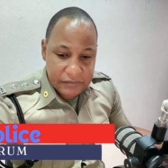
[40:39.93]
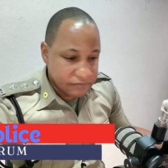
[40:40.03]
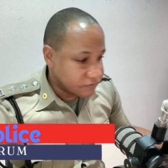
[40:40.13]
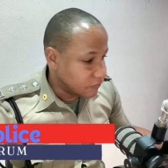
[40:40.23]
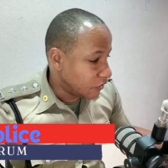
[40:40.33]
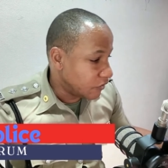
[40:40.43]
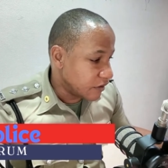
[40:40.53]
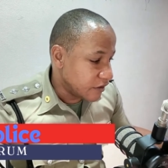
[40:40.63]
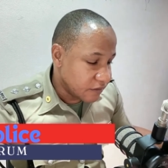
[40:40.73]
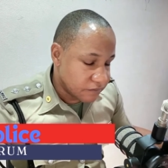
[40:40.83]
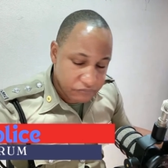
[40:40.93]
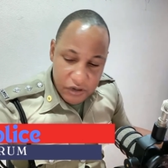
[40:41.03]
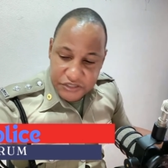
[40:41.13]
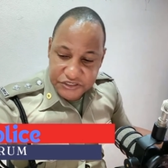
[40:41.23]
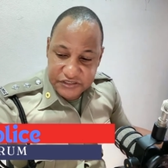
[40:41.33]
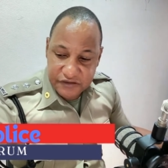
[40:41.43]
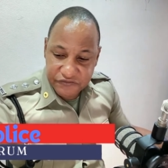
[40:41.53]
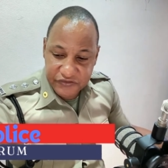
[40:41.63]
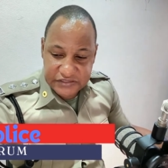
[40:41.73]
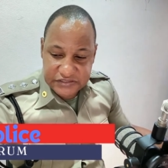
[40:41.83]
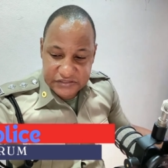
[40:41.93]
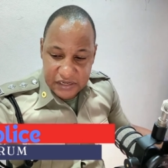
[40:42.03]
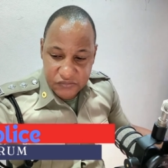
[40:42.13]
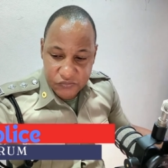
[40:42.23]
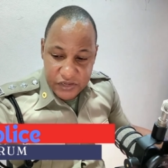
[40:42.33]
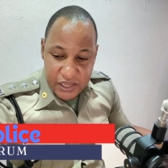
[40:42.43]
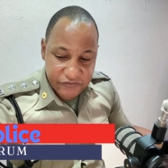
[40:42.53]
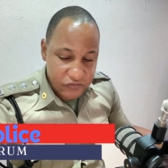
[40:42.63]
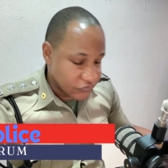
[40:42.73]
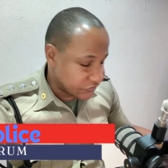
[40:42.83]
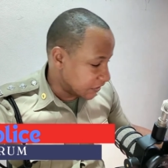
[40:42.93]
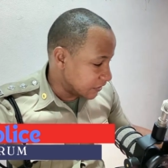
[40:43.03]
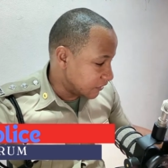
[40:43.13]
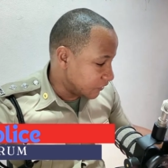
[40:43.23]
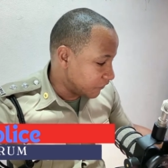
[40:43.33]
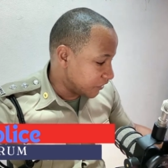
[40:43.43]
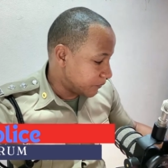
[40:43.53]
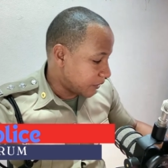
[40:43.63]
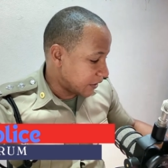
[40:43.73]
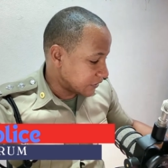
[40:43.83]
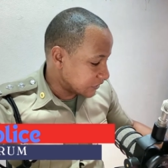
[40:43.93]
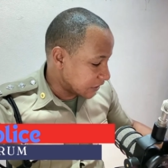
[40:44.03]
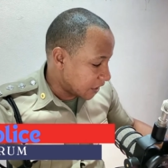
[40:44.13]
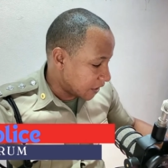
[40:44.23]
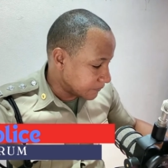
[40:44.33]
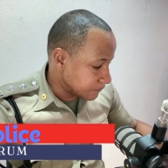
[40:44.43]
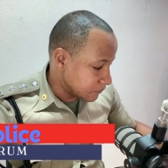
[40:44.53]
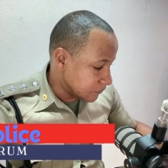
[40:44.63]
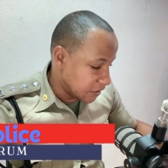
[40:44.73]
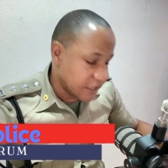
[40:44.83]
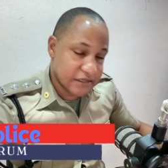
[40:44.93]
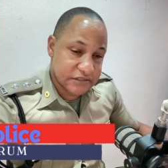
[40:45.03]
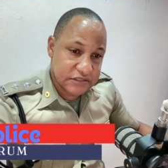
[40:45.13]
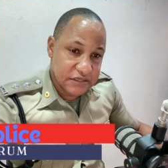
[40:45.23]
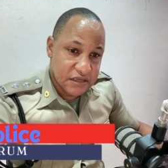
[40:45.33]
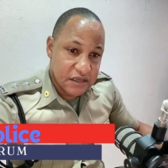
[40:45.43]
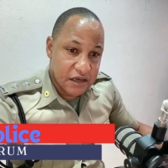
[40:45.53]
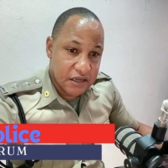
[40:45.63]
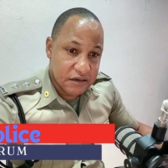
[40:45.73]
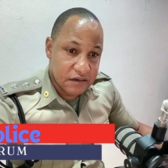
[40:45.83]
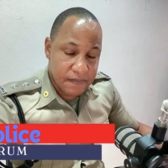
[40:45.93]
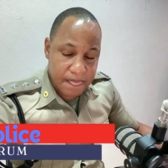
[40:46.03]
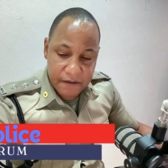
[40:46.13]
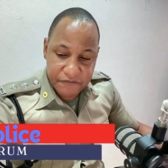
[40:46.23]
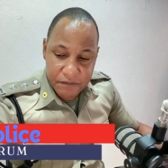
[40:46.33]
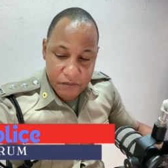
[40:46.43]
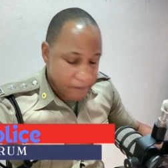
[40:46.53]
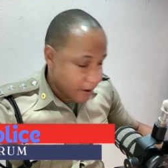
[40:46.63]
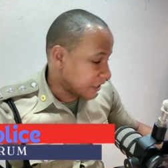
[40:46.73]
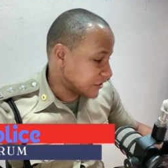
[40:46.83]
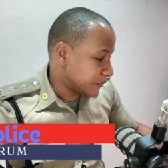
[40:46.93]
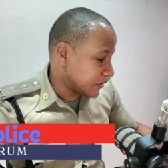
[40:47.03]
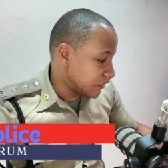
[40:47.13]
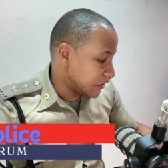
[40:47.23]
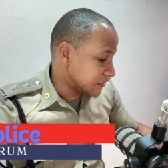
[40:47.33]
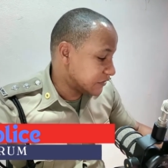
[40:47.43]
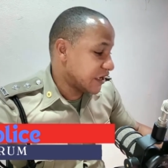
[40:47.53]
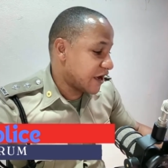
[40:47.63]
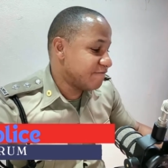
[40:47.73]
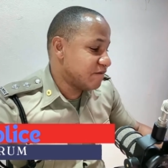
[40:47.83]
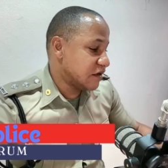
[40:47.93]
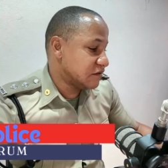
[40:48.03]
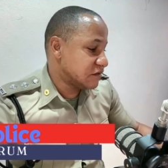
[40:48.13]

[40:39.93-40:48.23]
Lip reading: all the branches and fetes that we have hosted over the past years. And from my experience, they have been